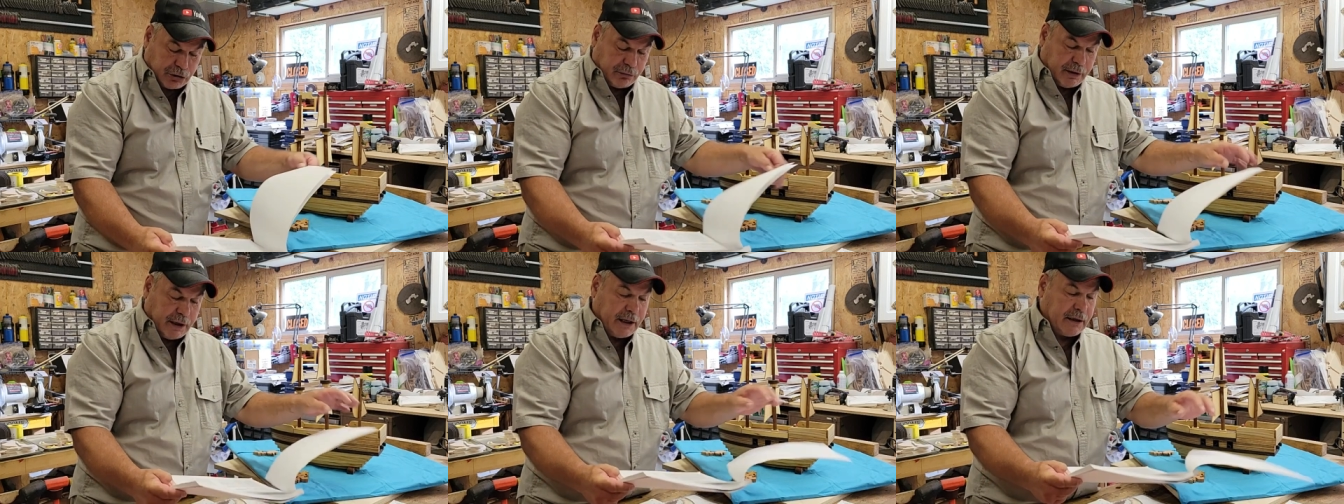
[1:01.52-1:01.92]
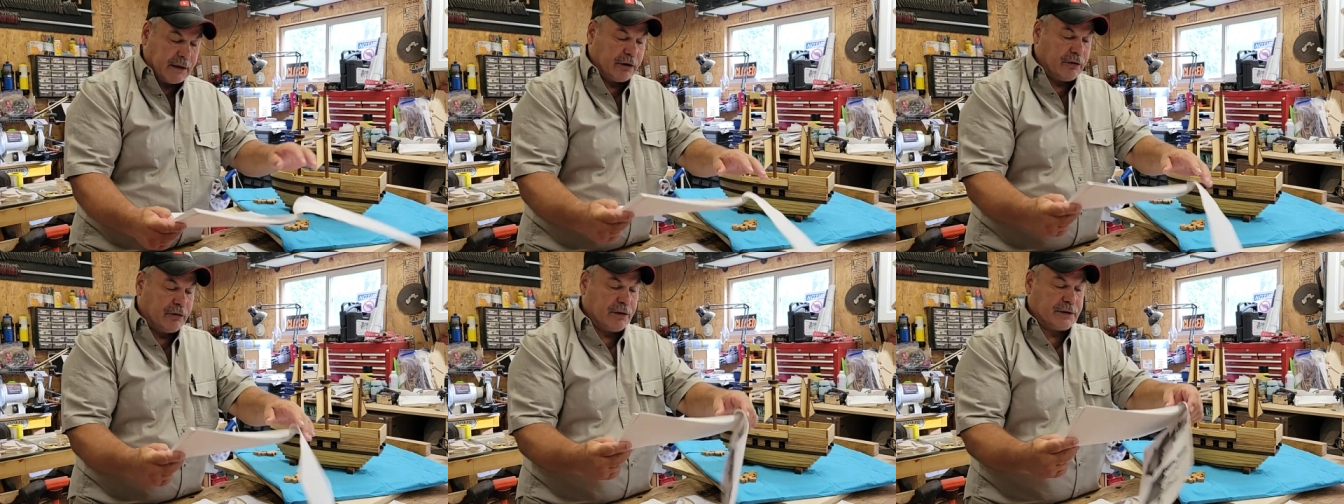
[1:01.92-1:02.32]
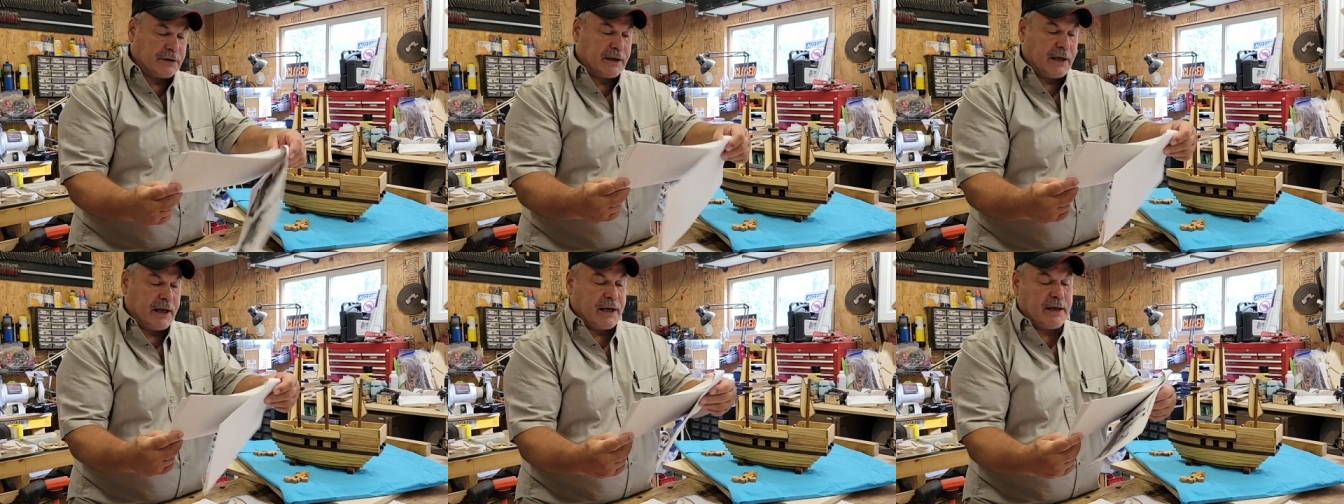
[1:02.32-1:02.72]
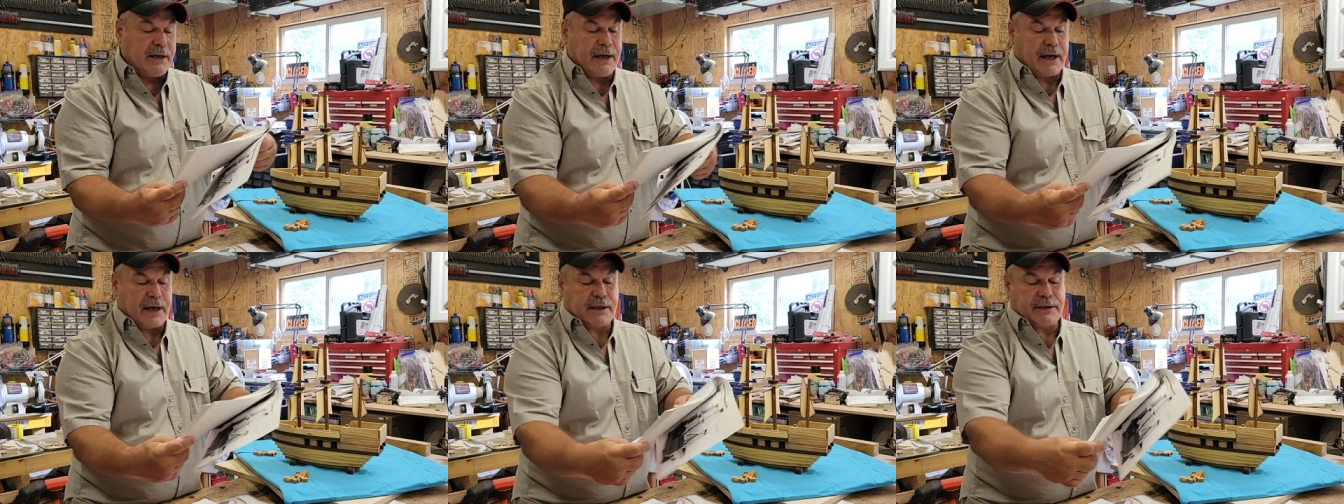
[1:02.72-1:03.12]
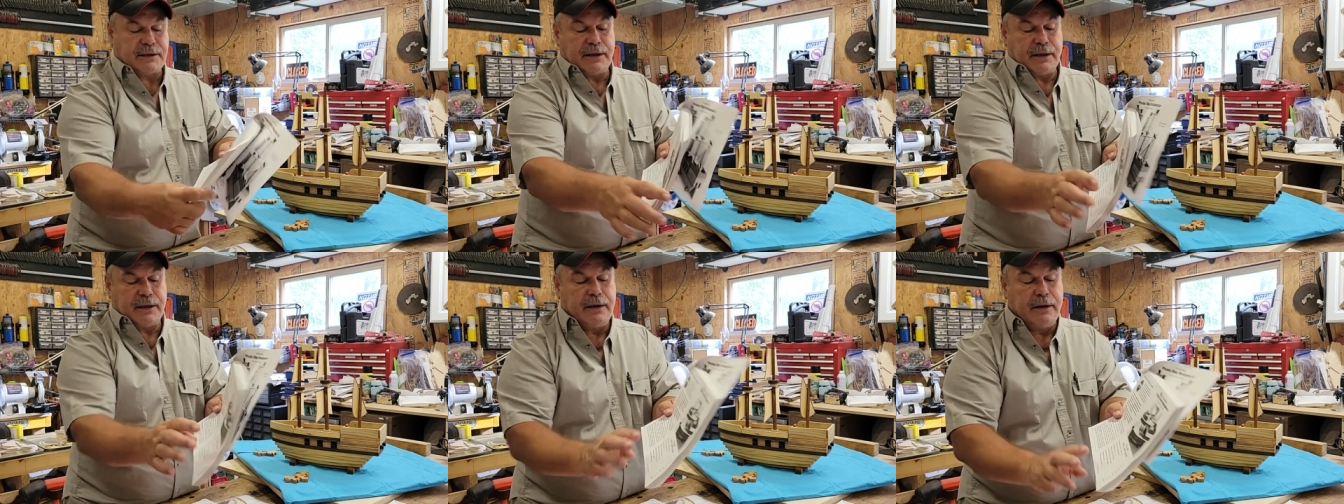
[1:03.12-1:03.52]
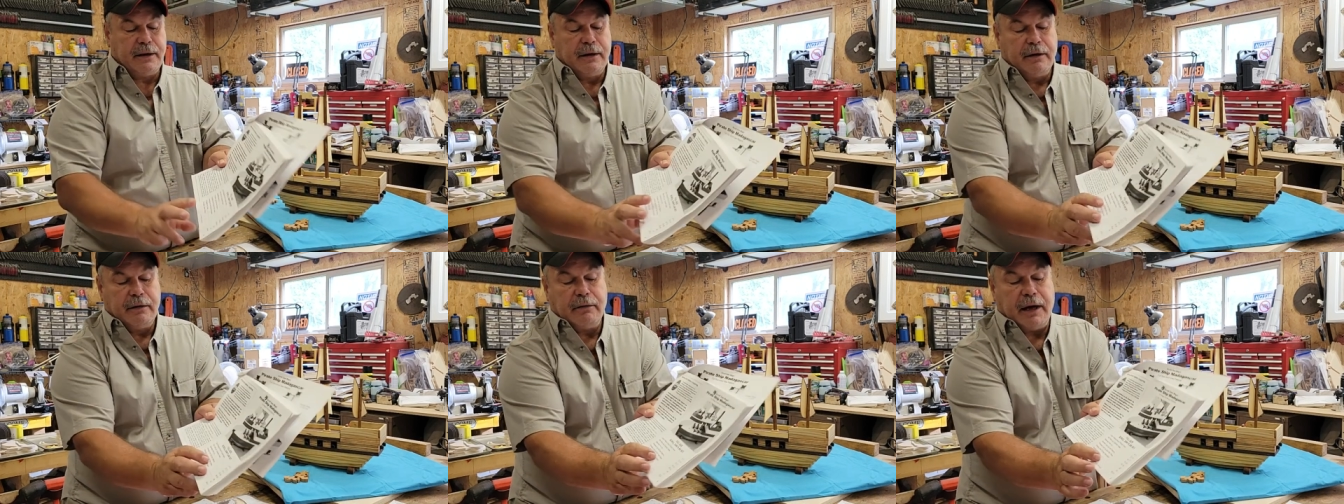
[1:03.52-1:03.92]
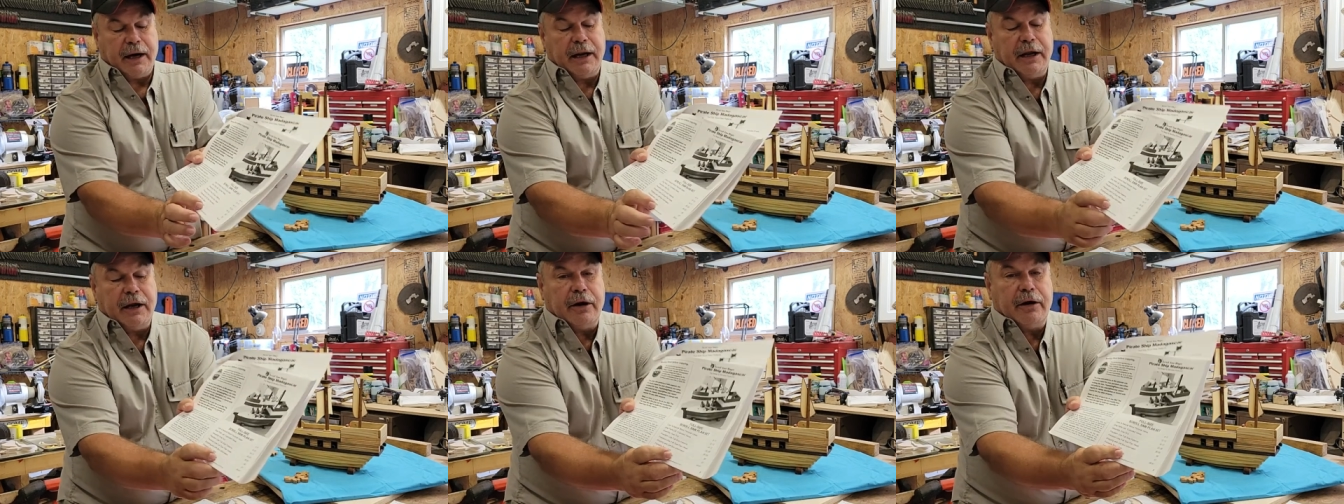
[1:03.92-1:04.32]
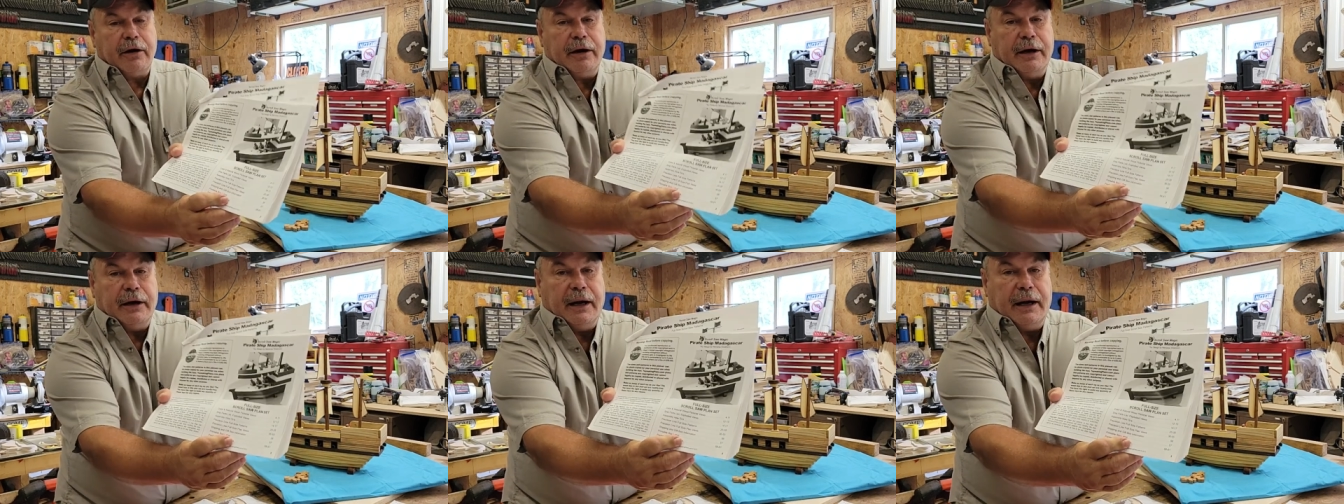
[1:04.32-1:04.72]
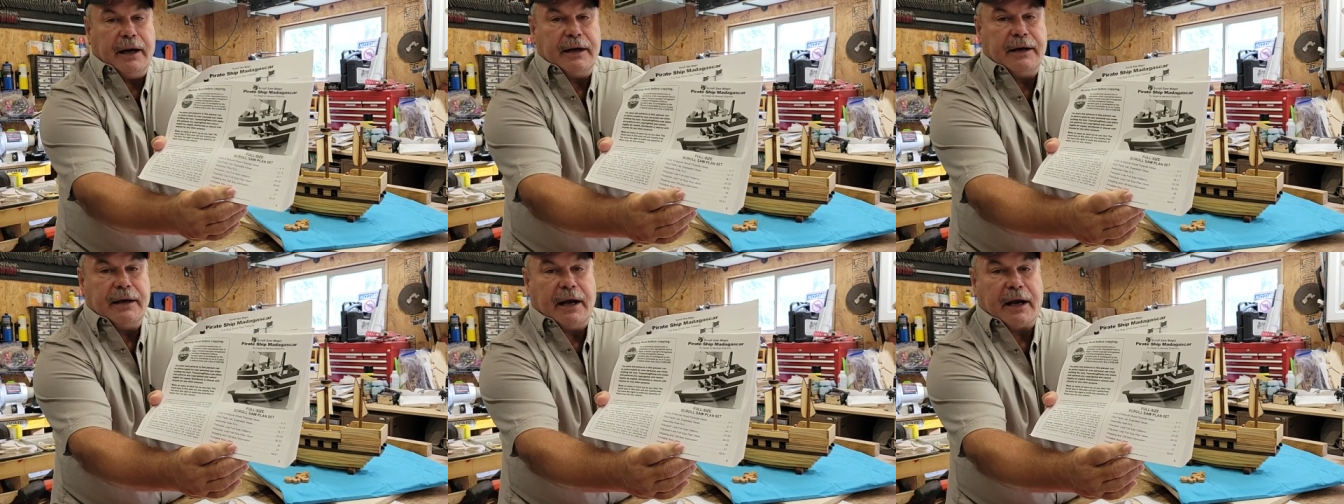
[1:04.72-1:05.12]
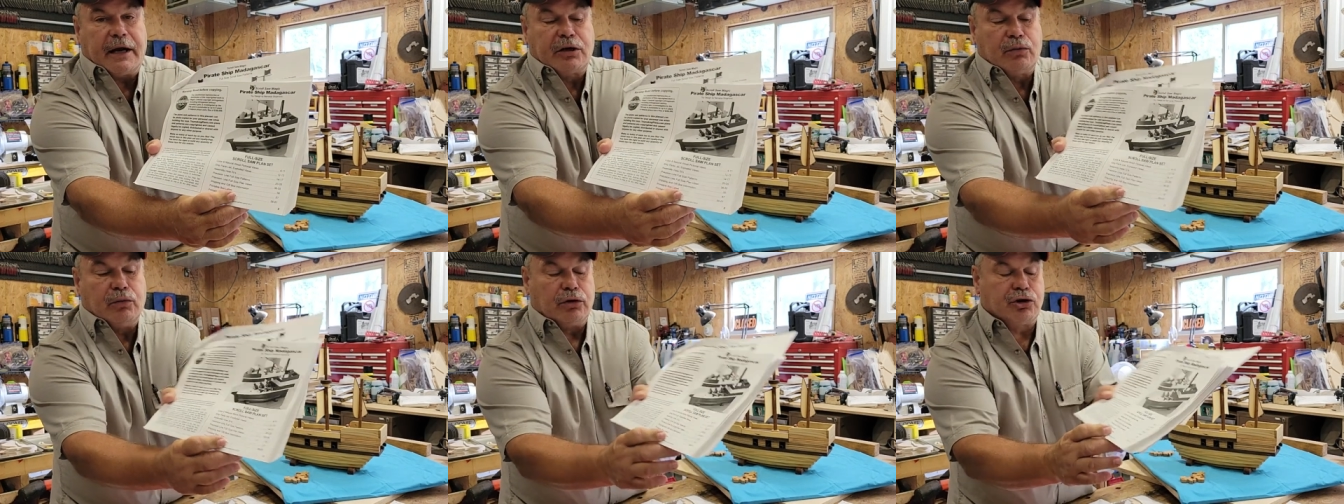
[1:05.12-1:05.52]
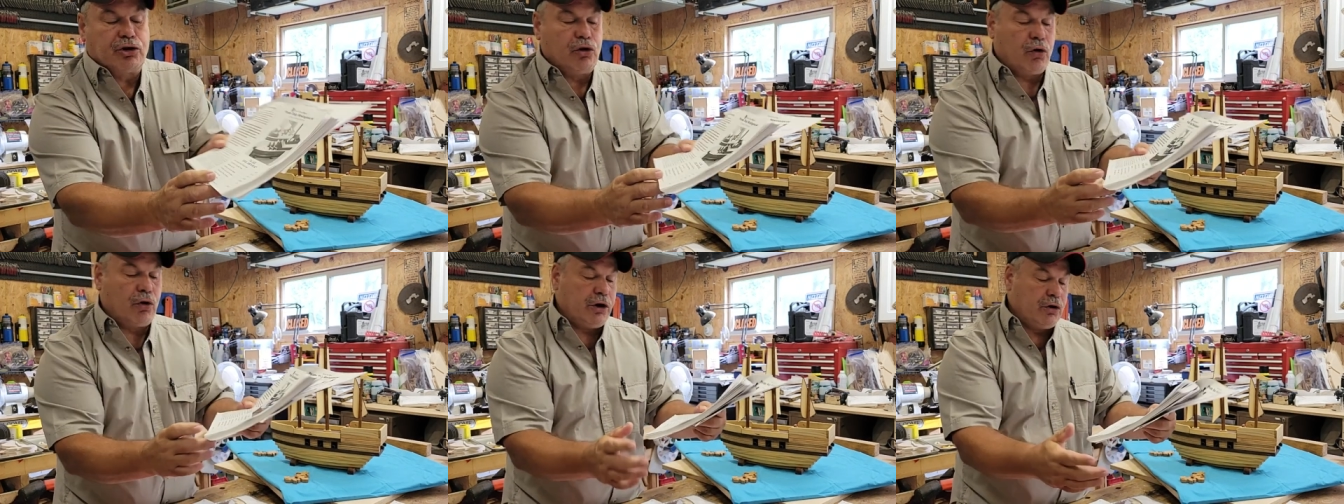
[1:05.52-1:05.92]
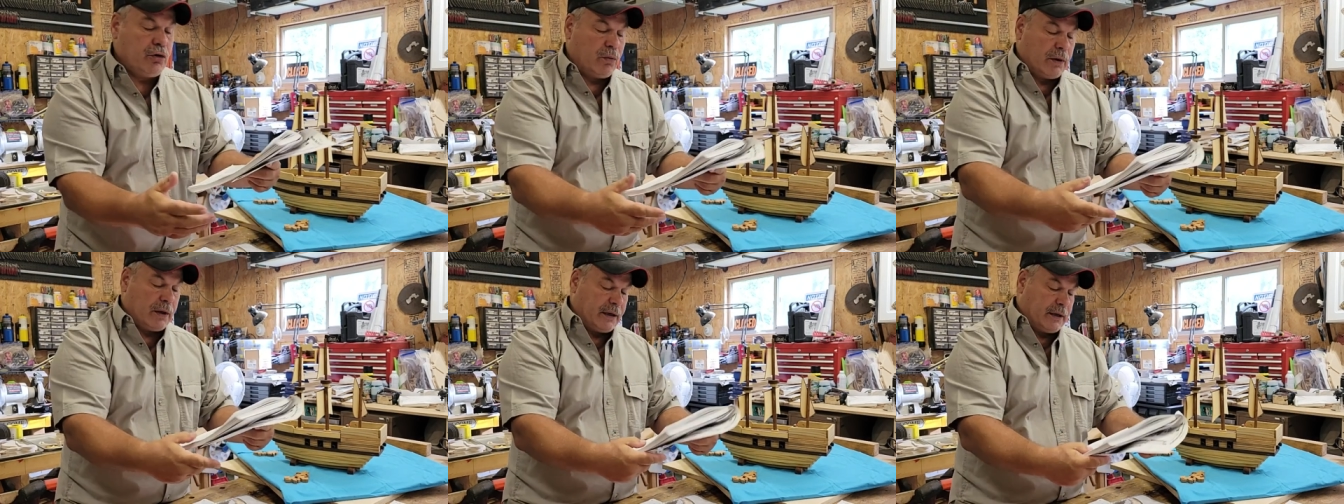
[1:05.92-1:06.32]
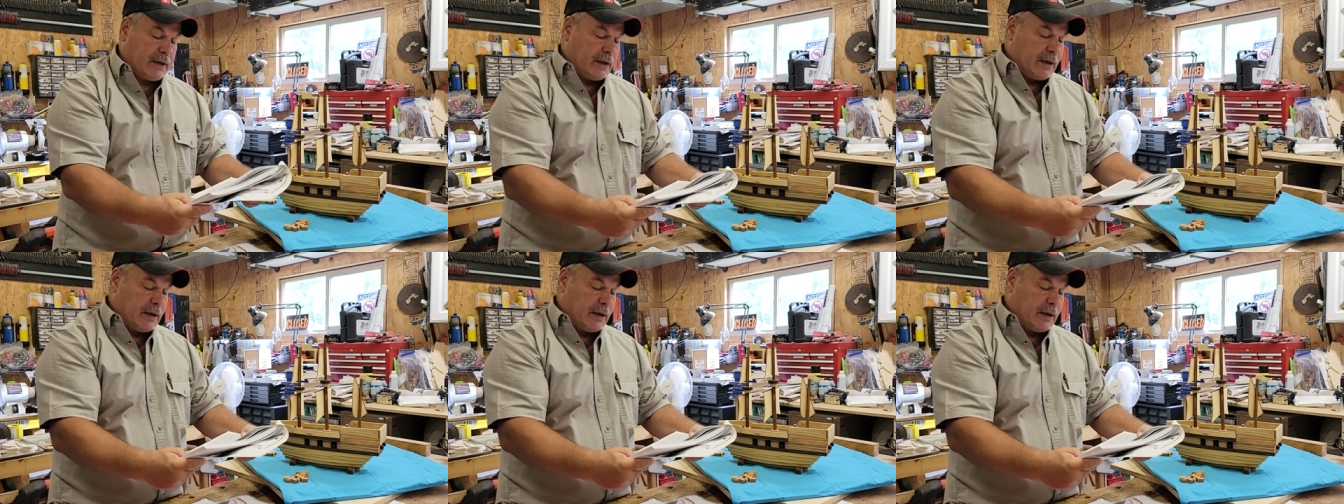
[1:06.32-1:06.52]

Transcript: three, there is an index right here, and the index will show you what